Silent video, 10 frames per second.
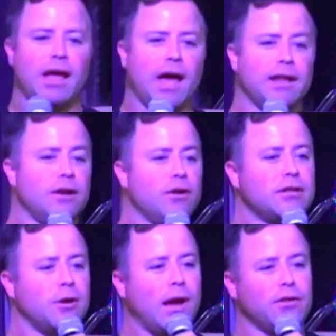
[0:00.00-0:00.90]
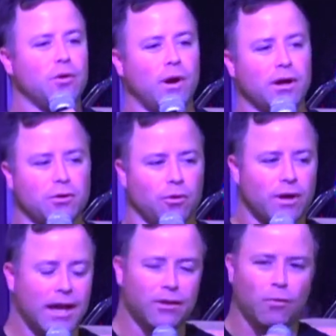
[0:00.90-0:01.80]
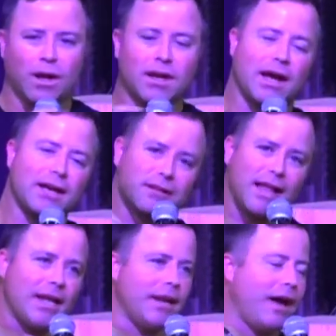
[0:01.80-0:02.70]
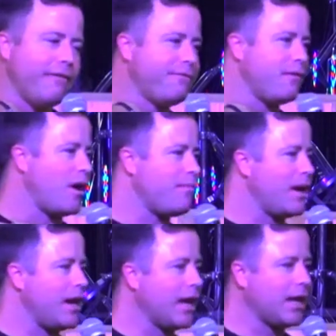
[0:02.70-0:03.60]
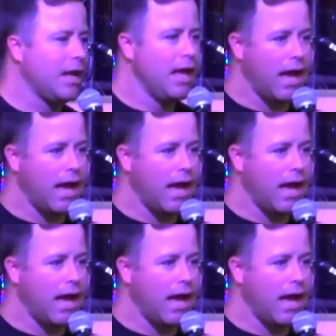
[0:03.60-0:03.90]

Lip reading: And he looked around the one corner, and the one guy still had a knife around my neck.